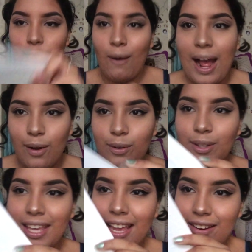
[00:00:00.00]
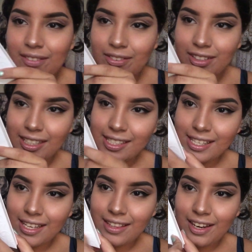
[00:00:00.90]
Wow, I can't even really
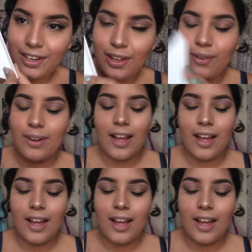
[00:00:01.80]
see. There you go.